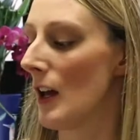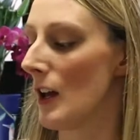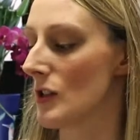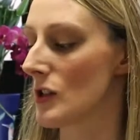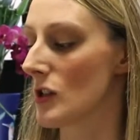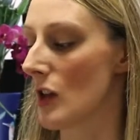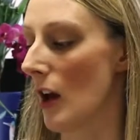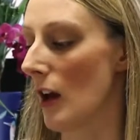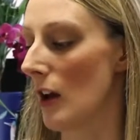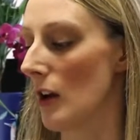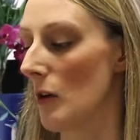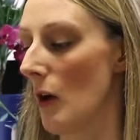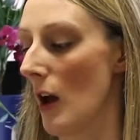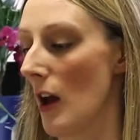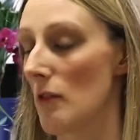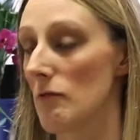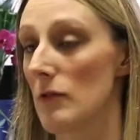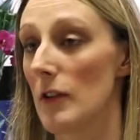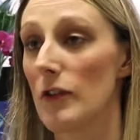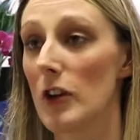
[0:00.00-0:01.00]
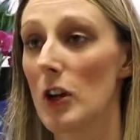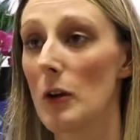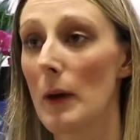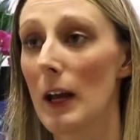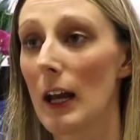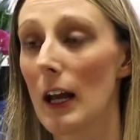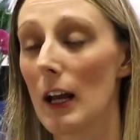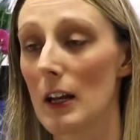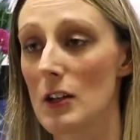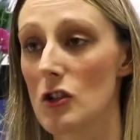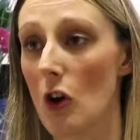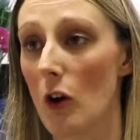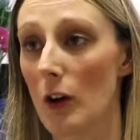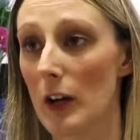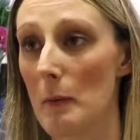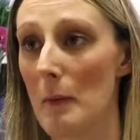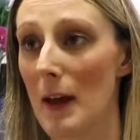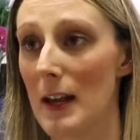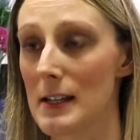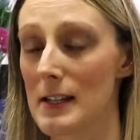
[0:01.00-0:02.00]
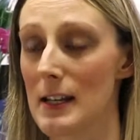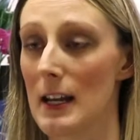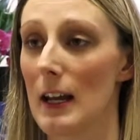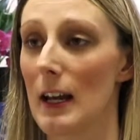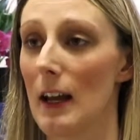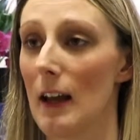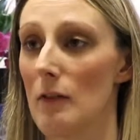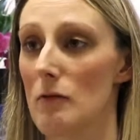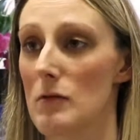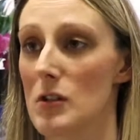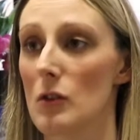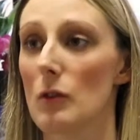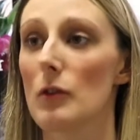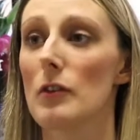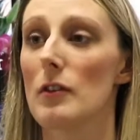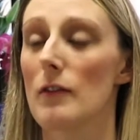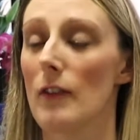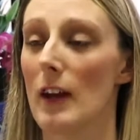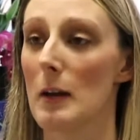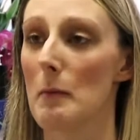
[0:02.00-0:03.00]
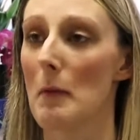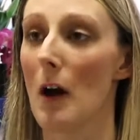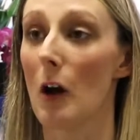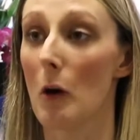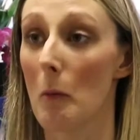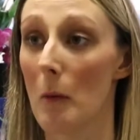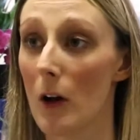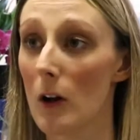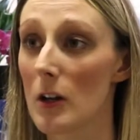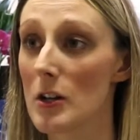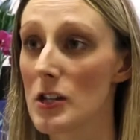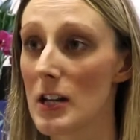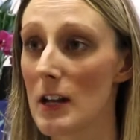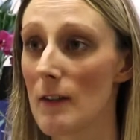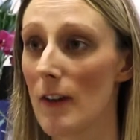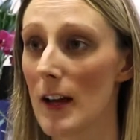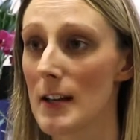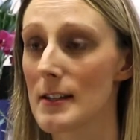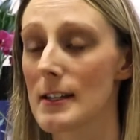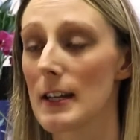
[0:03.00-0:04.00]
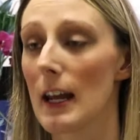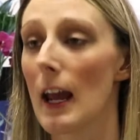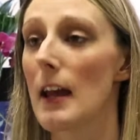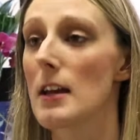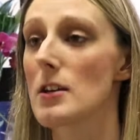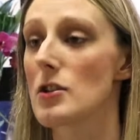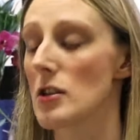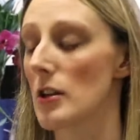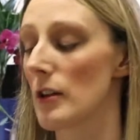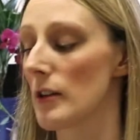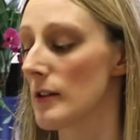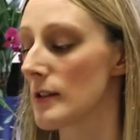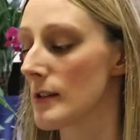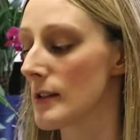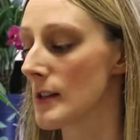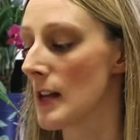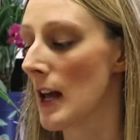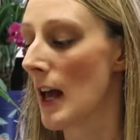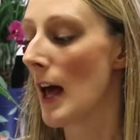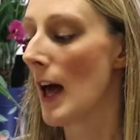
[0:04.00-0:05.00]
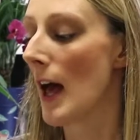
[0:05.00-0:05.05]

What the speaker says: So reviewing and documenting results of any microbiology investigations,